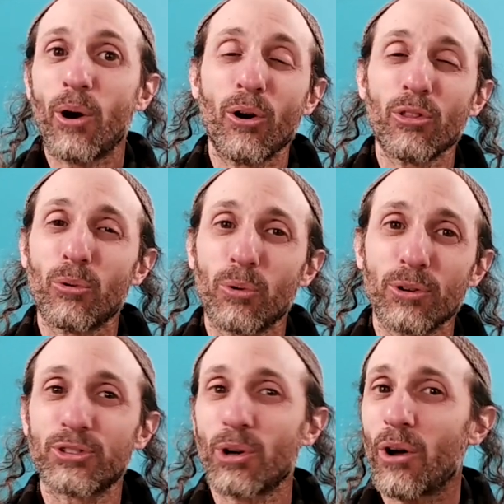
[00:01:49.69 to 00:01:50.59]
all the
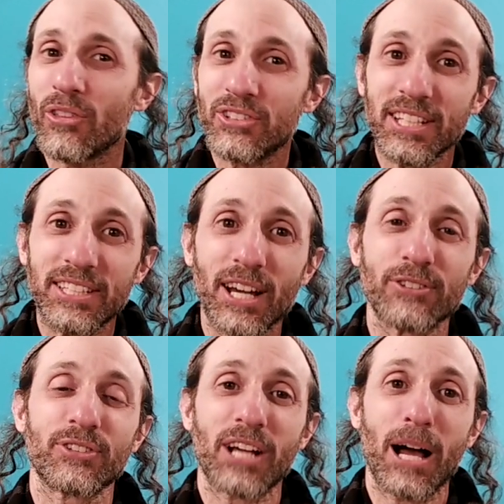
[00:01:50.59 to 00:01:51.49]
words or all the
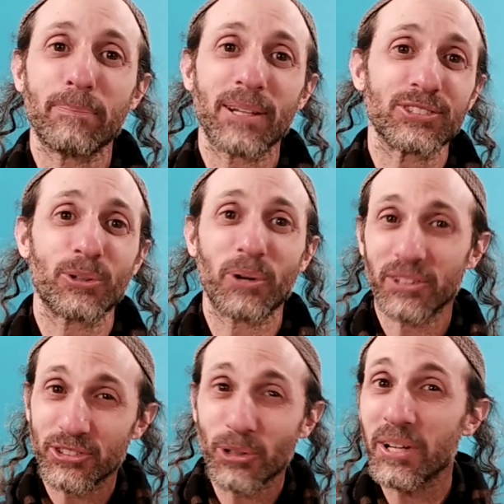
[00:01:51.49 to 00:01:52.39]
details of the complex story,
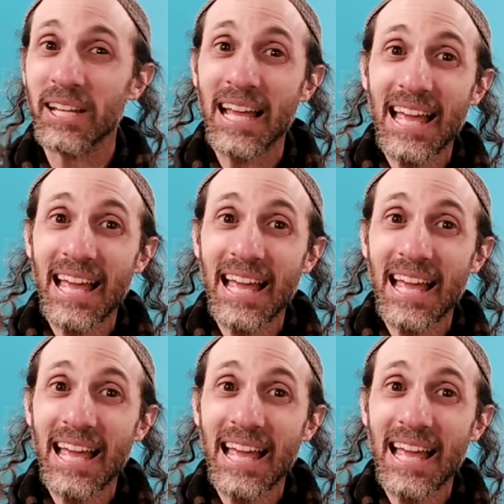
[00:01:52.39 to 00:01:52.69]
and the story